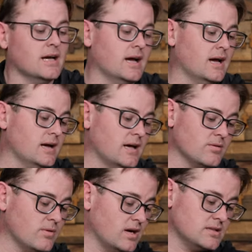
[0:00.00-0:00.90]

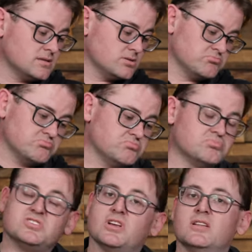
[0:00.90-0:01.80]
Otherwise,
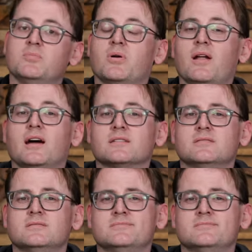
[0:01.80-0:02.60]
solid product.